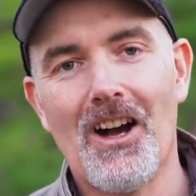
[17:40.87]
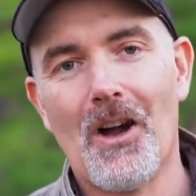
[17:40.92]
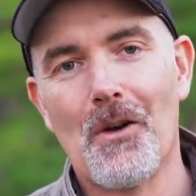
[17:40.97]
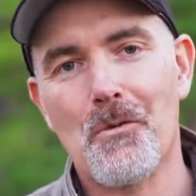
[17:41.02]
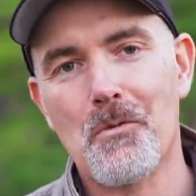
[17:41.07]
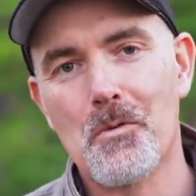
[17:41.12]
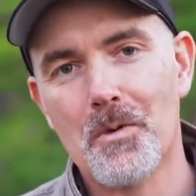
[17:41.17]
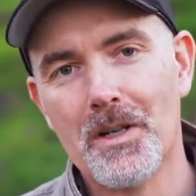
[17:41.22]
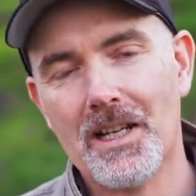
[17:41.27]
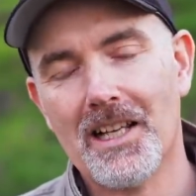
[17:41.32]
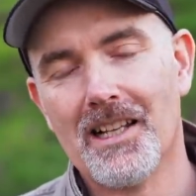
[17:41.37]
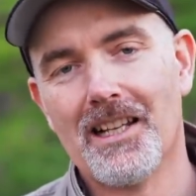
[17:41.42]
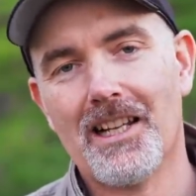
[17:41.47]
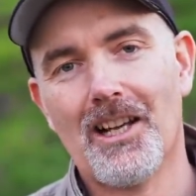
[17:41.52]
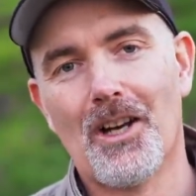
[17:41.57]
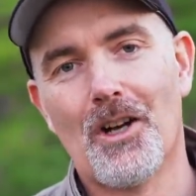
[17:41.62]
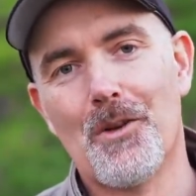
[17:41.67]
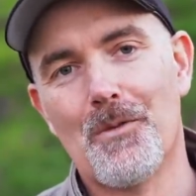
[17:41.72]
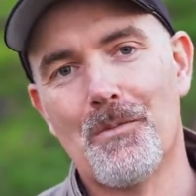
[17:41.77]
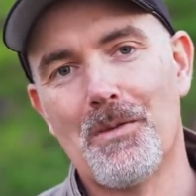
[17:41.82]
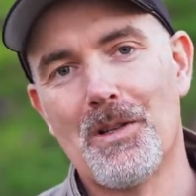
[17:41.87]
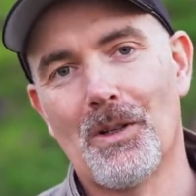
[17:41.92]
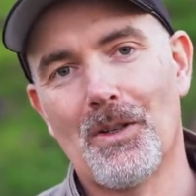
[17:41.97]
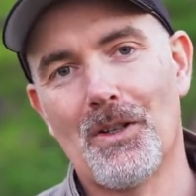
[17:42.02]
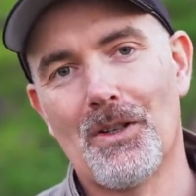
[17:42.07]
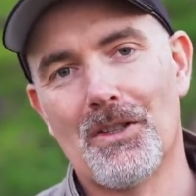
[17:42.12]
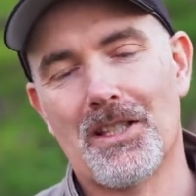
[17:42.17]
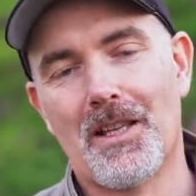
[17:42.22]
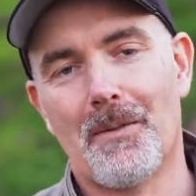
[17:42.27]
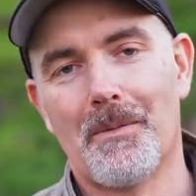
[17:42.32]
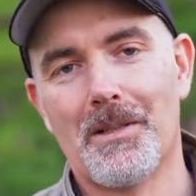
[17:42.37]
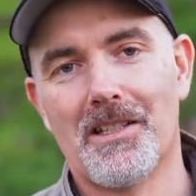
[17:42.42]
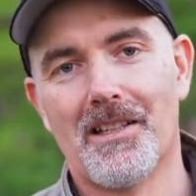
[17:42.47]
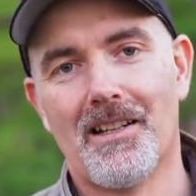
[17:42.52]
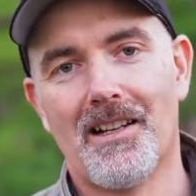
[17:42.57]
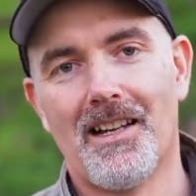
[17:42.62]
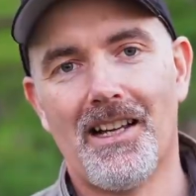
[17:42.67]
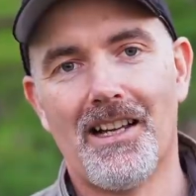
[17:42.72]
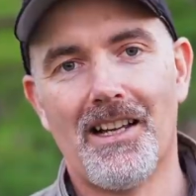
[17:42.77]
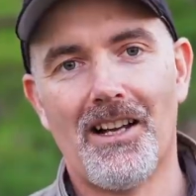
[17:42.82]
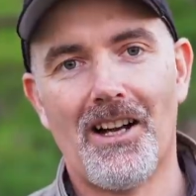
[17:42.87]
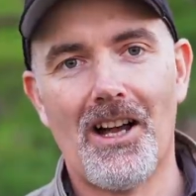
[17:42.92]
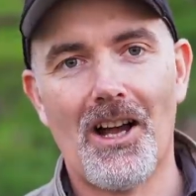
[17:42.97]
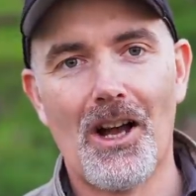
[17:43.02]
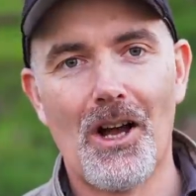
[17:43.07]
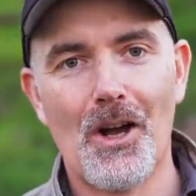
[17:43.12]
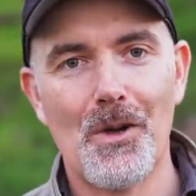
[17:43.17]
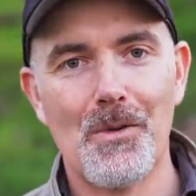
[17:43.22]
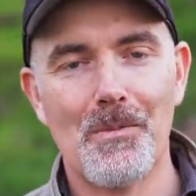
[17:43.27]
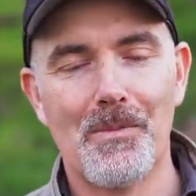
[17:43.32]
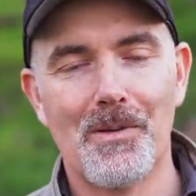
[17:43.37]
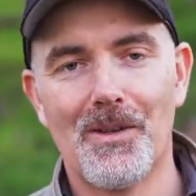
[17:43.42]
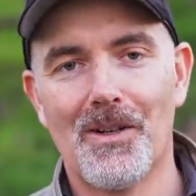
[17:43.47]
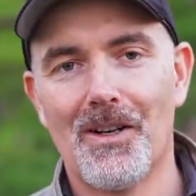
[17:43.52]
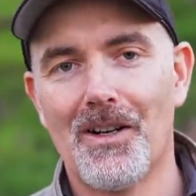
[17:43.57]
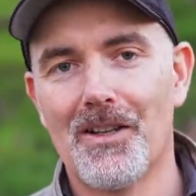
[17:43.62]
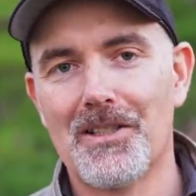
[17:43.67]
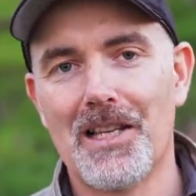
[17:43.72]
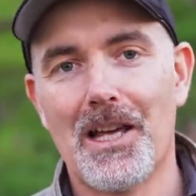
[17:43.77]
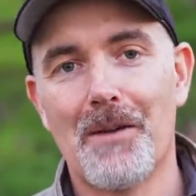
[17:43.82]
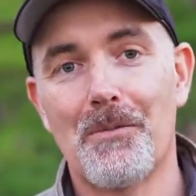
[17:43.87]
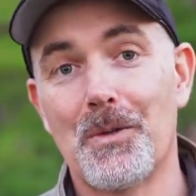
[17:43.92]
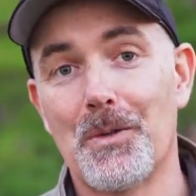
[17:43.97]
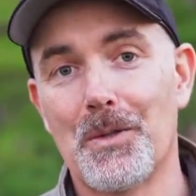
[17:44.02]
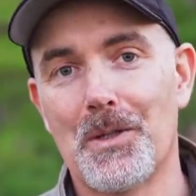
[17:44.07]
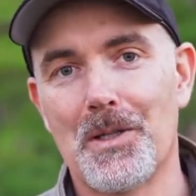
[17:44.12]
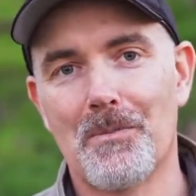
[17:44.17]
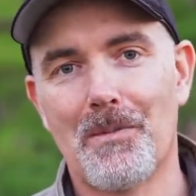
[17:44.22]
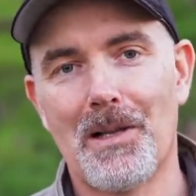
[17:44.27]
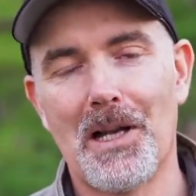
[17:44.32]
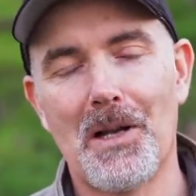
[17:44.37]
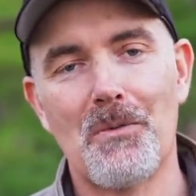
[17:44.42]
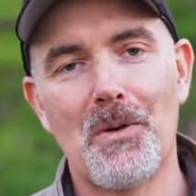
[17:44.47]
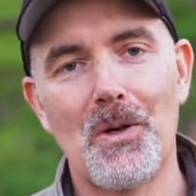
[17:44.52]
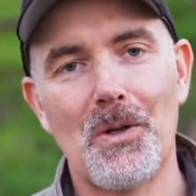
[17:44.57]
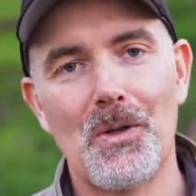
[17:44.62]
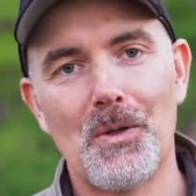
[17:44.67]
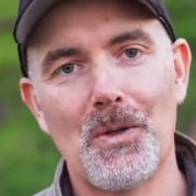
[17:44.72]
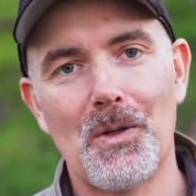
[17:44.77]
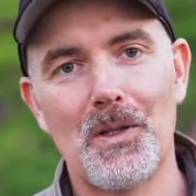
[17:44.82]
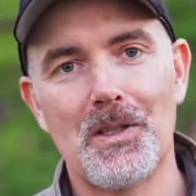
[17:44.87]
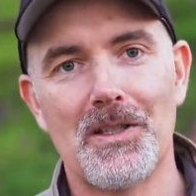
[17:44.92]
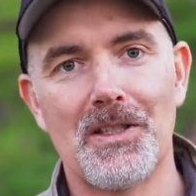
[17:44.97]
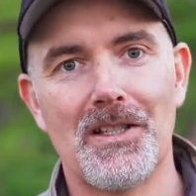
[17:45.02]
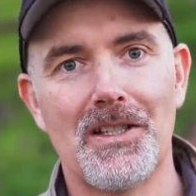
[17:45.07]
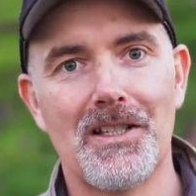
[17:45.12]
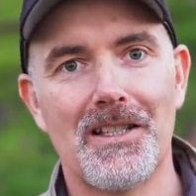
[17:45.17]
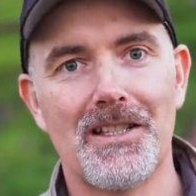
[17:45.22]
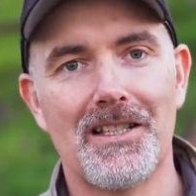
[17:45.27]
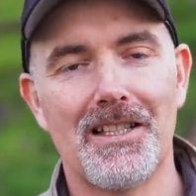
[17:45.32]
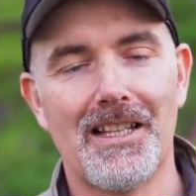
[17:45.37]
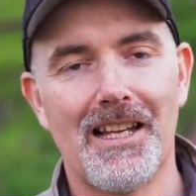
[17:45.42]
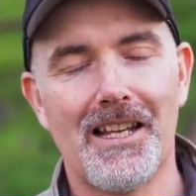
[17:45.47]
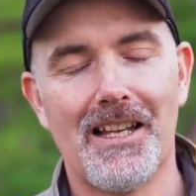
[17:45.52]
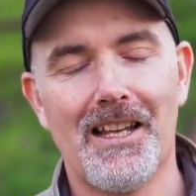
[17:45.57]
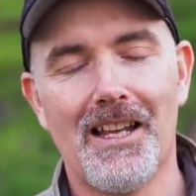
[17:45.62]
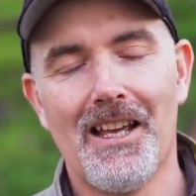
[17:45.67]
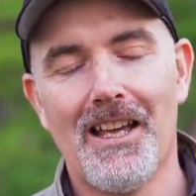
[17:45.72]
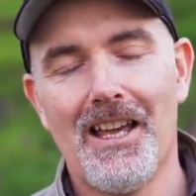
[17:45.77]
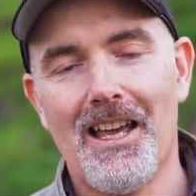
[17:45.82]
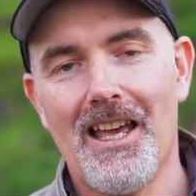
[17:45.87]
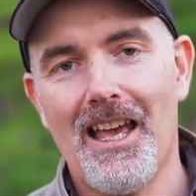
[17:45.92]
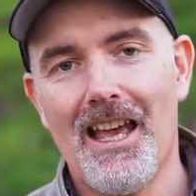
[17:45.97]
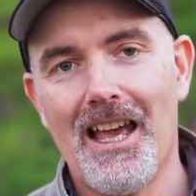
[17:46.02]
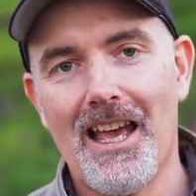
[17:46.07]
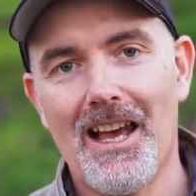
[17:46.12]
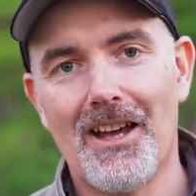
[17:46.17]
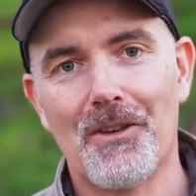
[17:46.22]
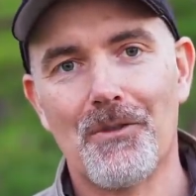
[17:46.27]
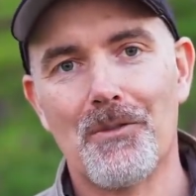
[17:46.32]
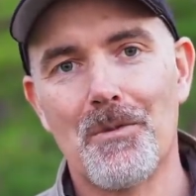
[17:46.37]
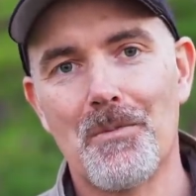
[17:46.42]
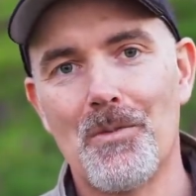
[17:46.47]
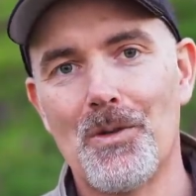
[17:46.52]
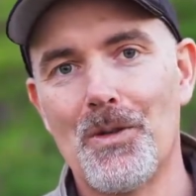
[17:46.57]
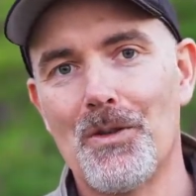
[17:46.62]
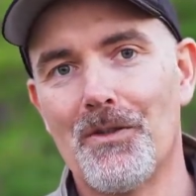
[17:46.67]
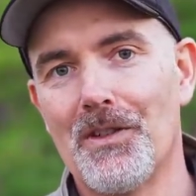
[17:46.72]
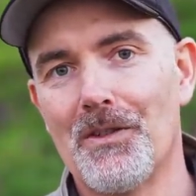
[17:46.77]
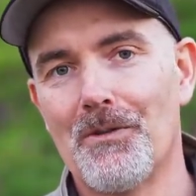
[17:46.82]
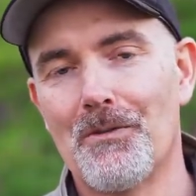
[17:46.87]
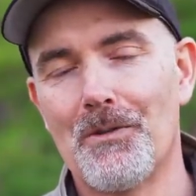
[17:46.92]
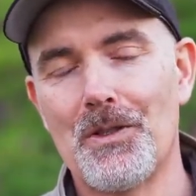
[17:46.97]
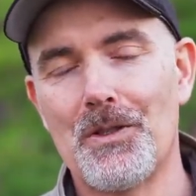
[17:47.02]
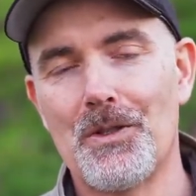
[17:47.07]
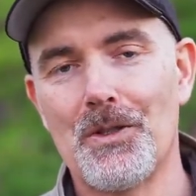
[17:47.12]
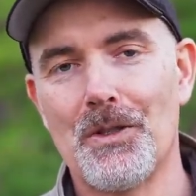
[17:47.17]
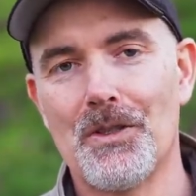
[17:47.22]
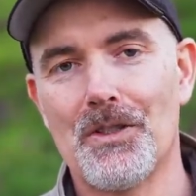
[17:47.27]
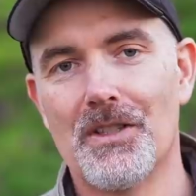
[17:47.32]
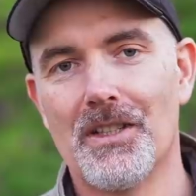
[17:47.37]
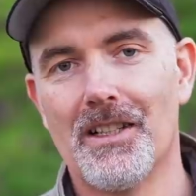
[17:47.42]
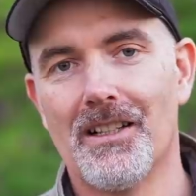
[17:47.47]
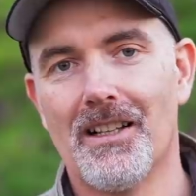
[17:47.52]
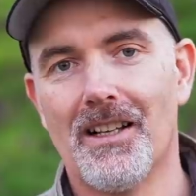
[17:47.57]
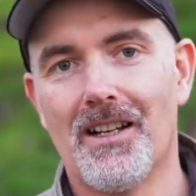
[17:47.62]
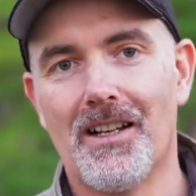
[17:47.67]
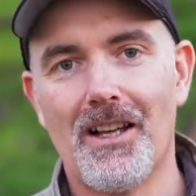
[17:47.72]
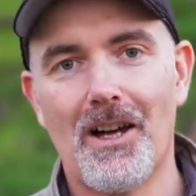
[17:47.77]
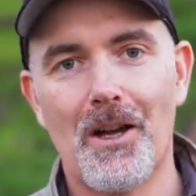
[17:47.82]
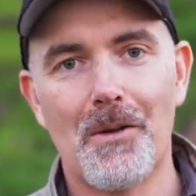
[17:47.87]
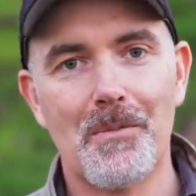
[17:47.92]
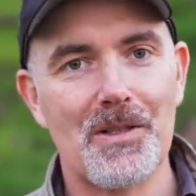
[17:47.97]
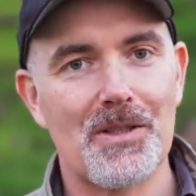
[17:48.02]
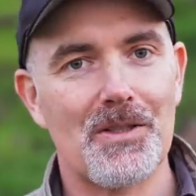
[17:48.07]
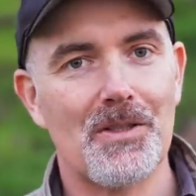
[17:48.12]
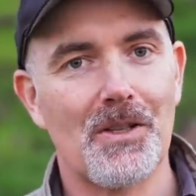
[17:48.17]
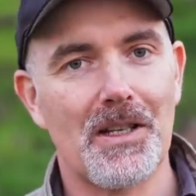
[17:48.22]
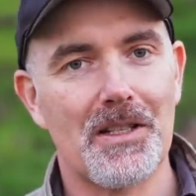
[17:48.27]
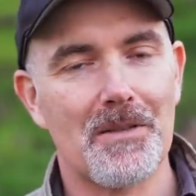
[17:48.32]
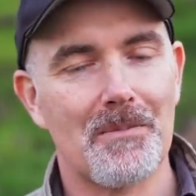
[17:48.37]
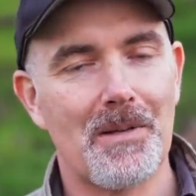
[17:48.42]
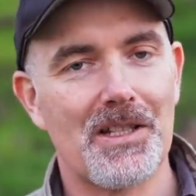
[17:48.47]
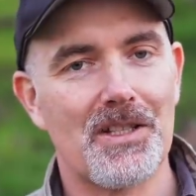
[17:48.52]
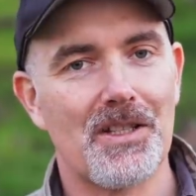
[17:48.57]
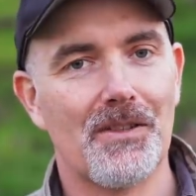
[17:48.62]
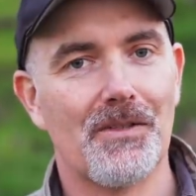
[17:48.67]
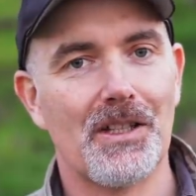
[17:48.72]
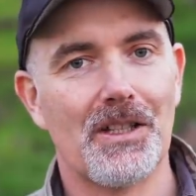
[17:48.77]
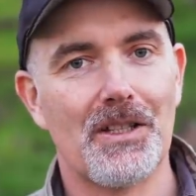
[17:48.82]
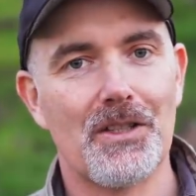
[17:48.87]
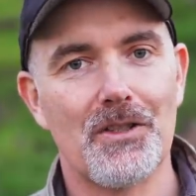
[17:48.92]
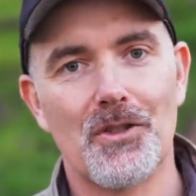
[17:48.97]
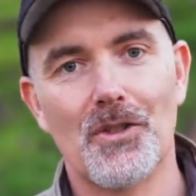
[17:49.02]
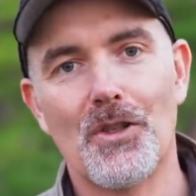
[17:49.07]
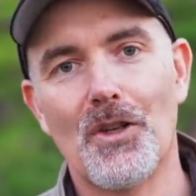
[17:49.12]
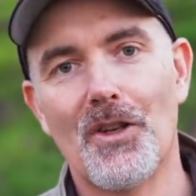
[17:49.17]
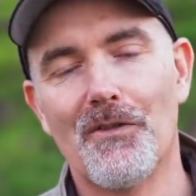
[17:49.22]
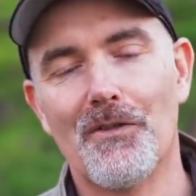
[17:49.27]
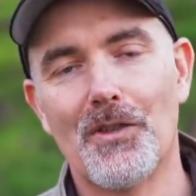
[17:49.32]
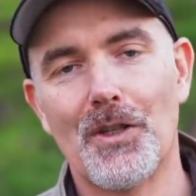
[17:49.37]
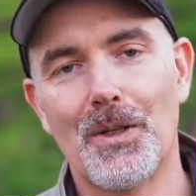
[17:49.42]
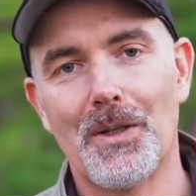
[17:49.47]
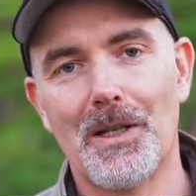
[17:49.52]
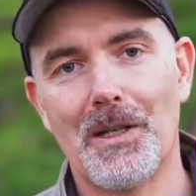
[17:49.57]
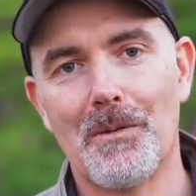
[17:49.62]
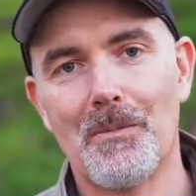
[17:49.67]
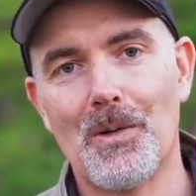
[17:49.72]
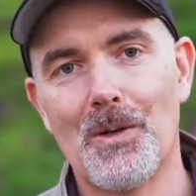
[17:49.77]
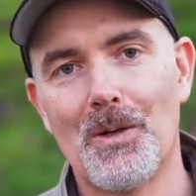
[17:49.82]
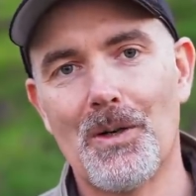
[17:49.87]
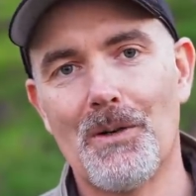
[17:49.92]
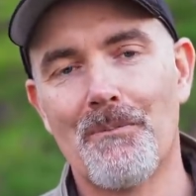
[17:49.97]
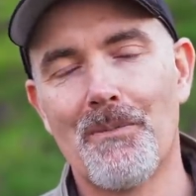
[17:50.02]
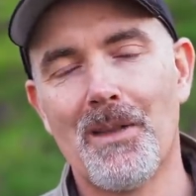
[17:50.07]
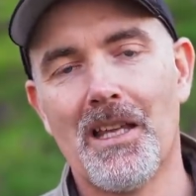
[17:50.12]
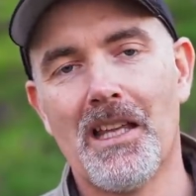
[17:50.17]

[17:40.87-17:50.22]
I really hope you learned something today. I hope I was able to explain what noise is and how to remove it and reduce it. I hope it's not as much of a concern for you anymore.